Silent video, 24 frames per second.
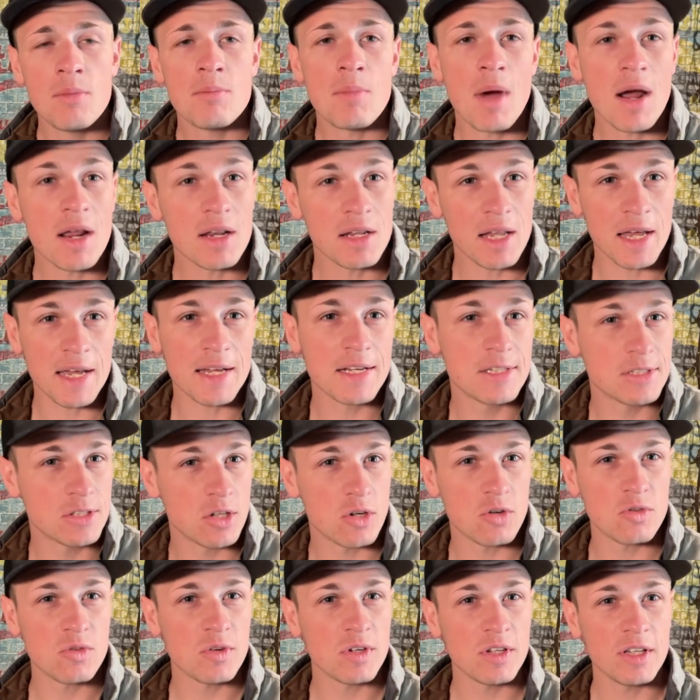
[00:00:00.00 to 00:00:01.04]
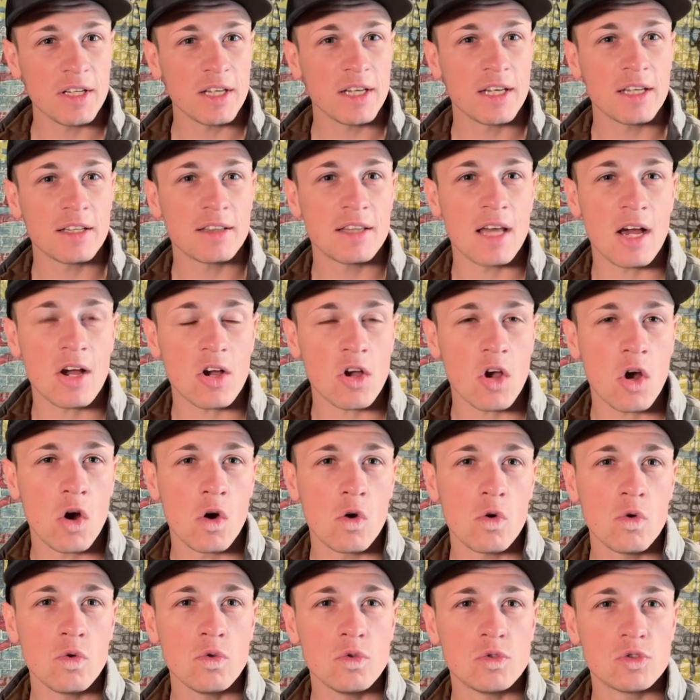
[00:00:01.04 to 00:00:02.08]
My legs don't really get that
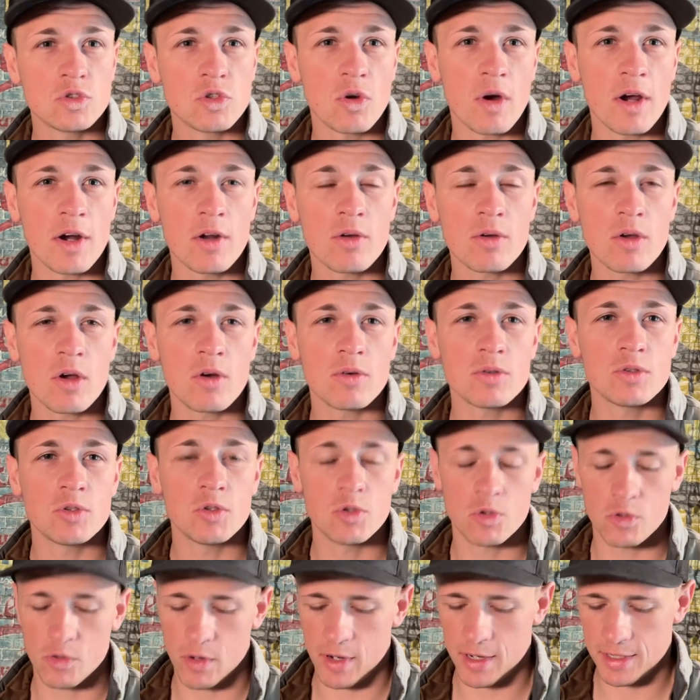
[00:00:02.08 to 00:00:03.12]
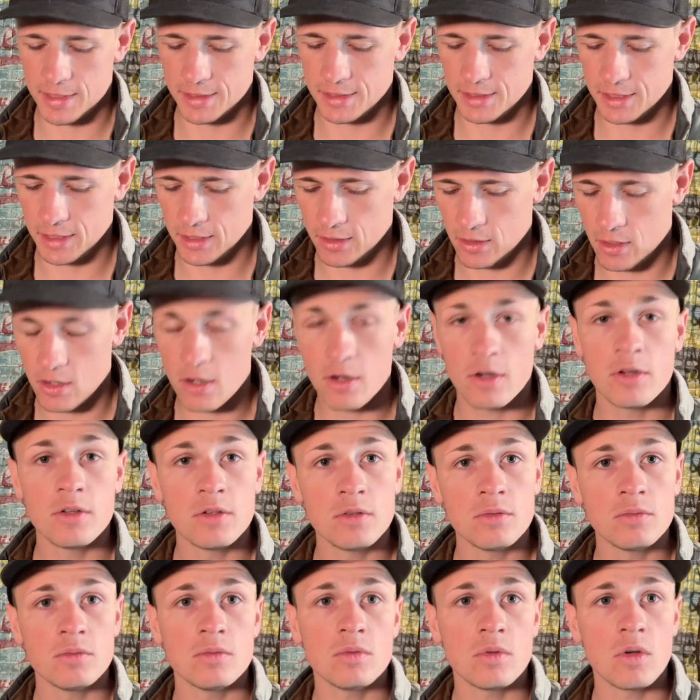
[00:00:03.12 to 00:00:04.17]
cold, so I don't go too crazy
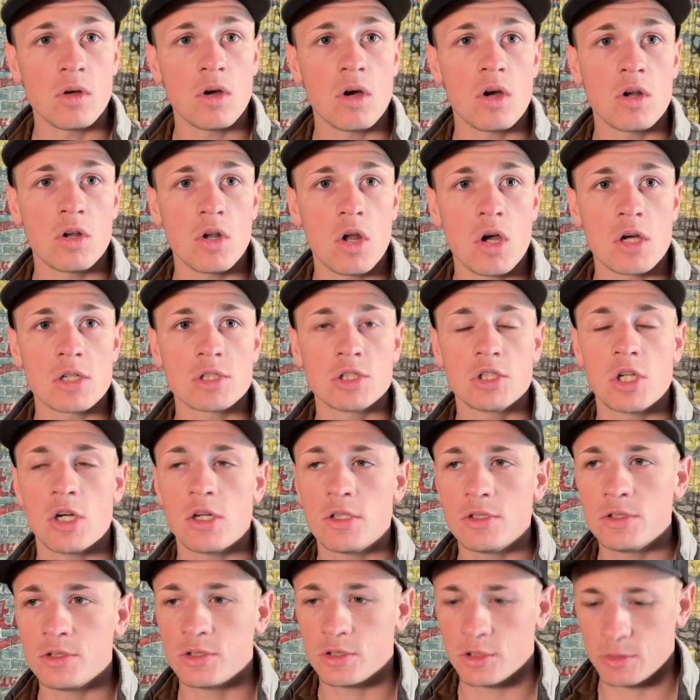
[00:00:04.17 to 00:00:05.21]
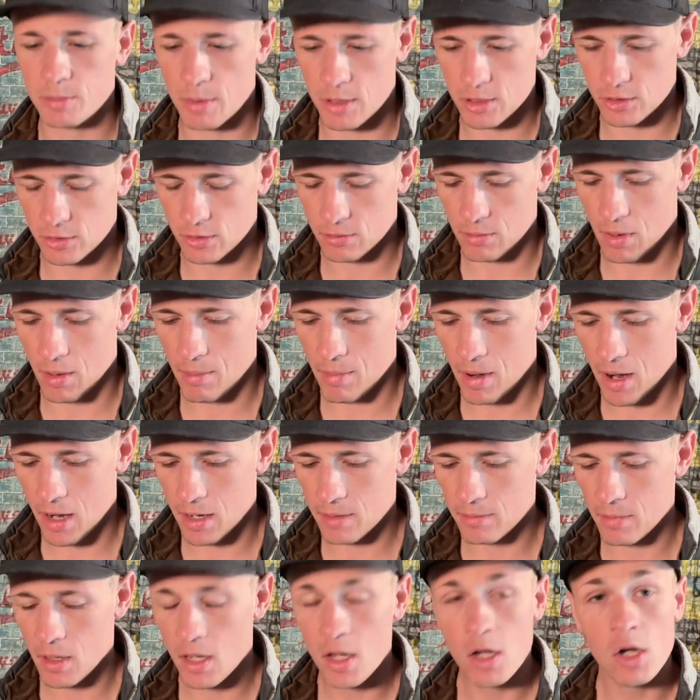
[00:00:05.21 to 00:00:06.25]
on long johns, especially on my
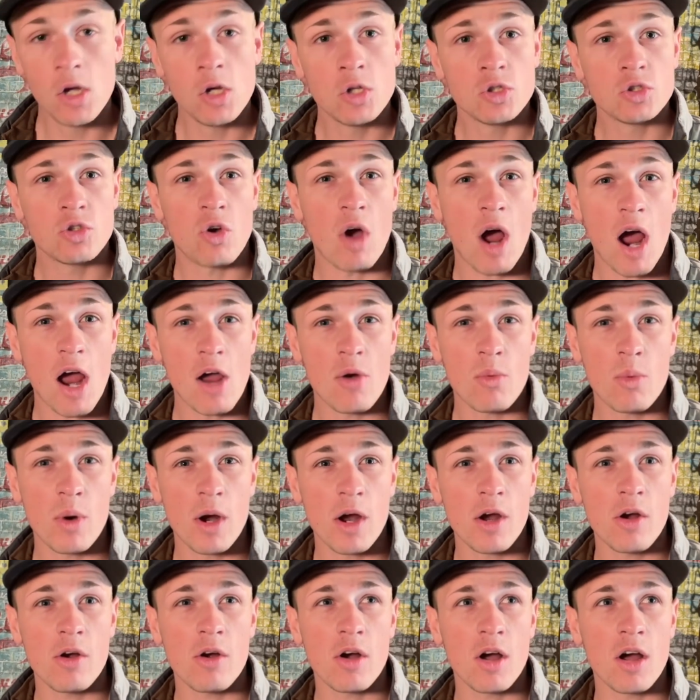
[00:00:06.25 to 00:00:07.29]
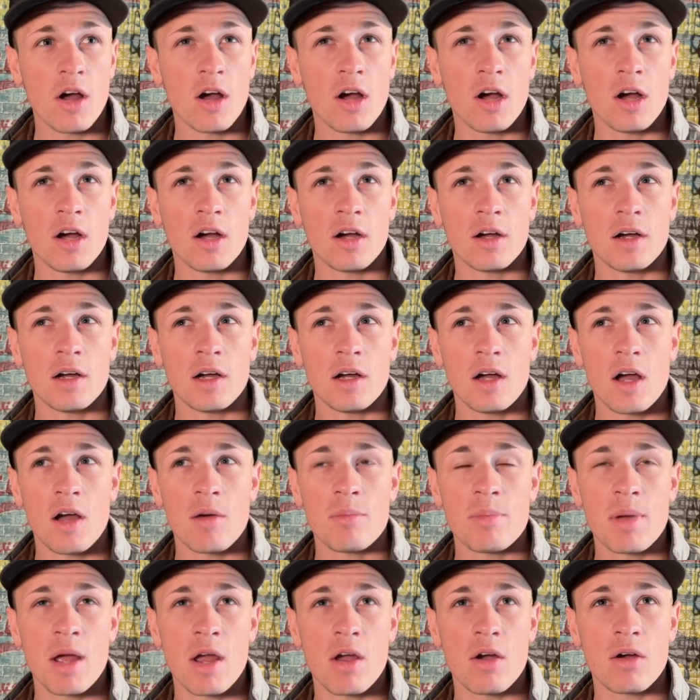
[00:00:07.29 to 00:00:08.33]
bottom. So I wear
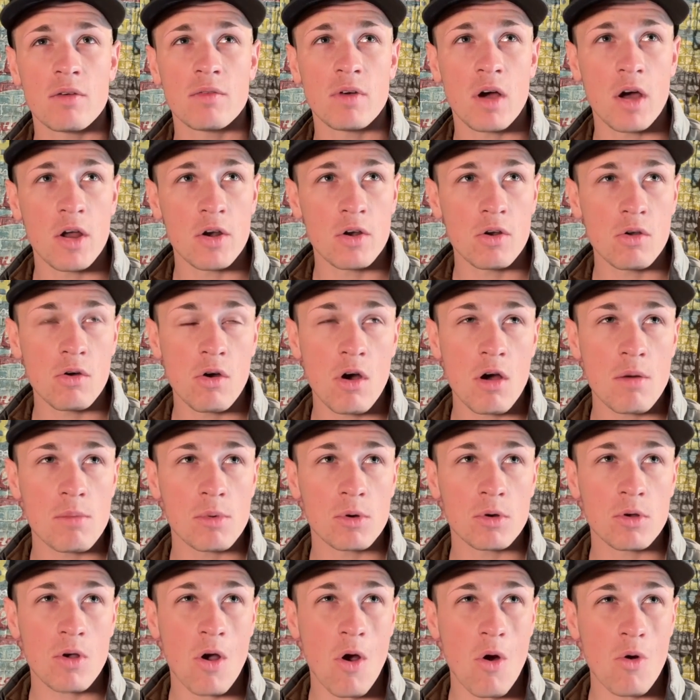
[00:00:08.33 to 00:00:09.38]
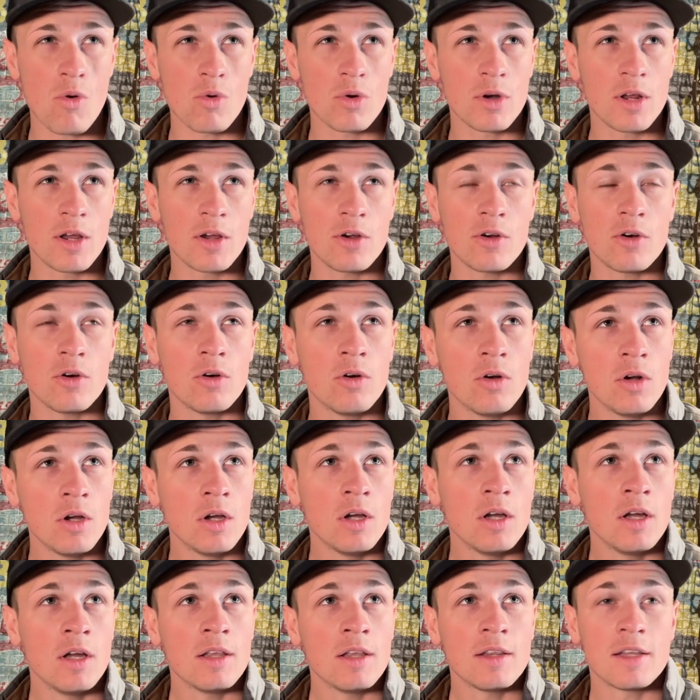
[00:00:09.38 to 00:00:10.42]
a pair of Under Armour cold gear
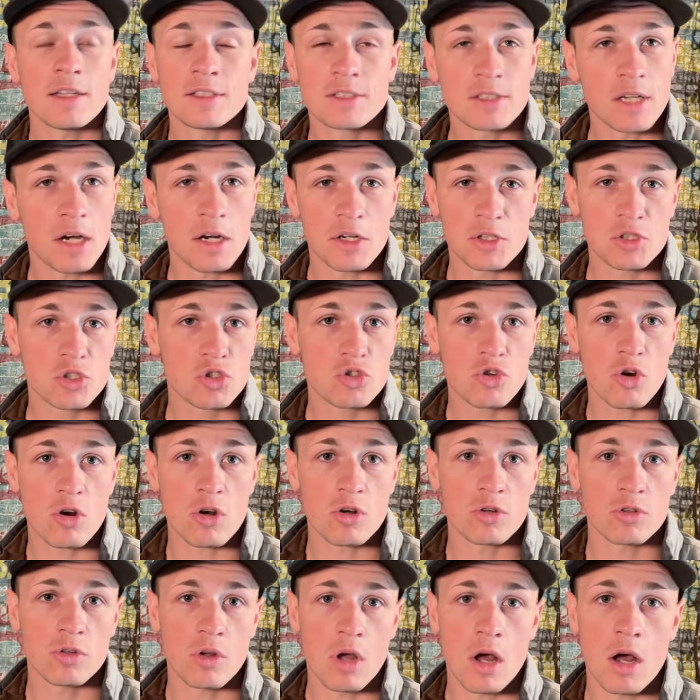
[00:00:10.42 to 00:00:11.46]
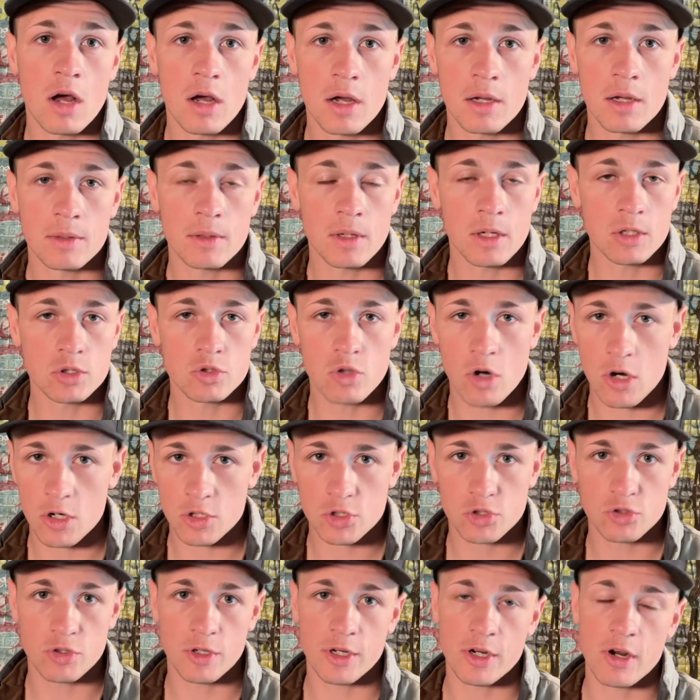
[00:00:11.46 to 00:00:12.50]
that's got a
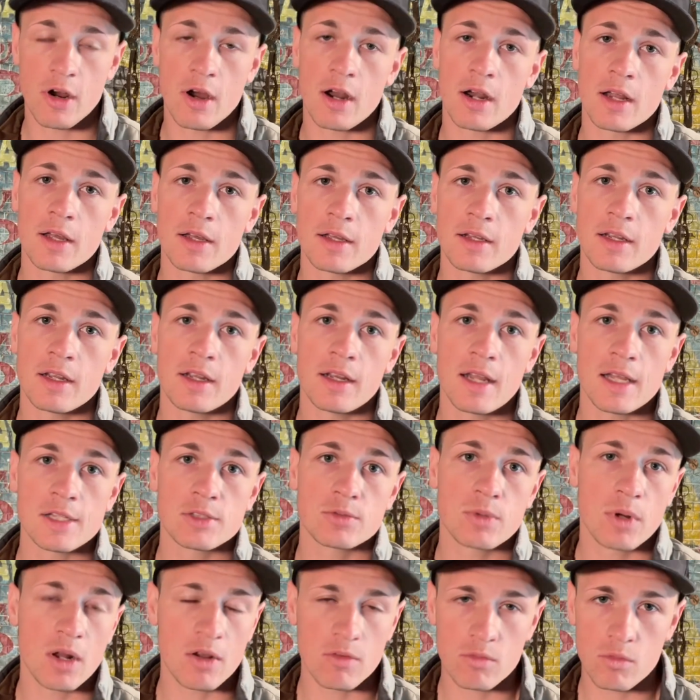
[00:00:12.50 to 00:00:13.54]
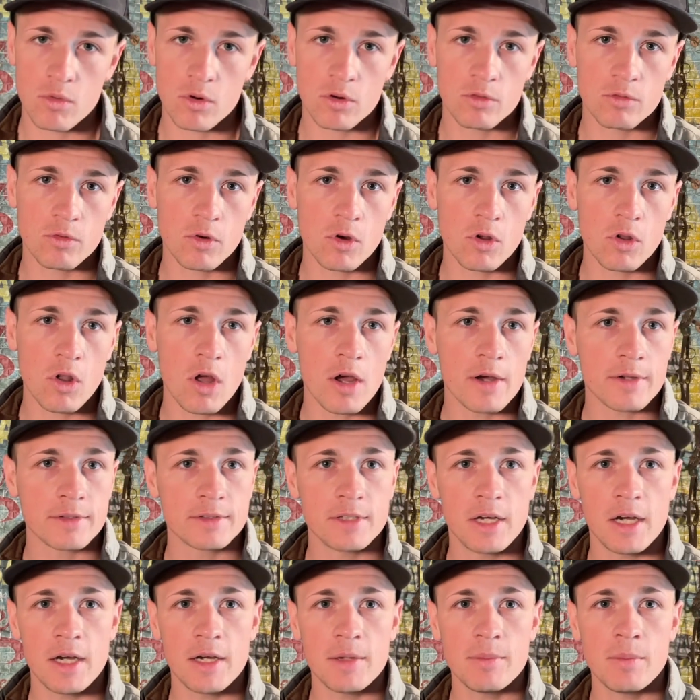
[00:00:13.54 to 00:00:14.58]
drawstring on it, and that's what I've worn for a long
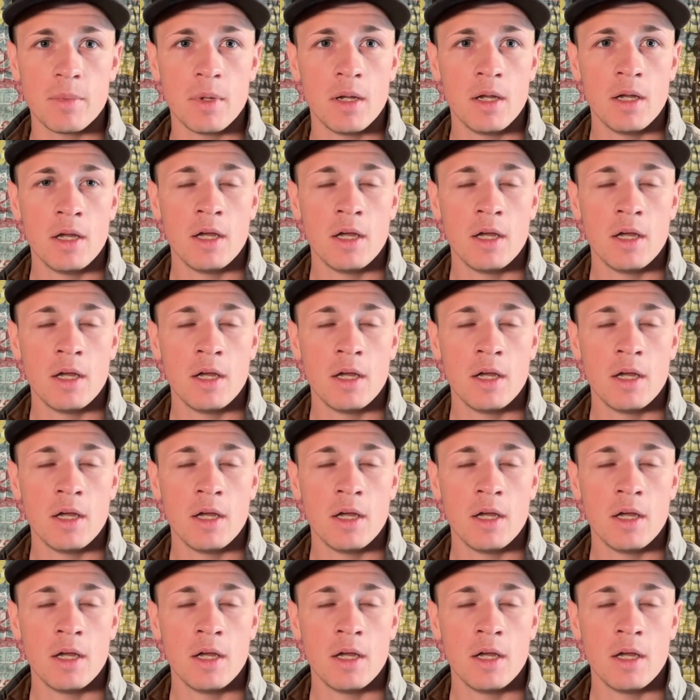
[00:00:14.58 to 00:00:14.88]
time.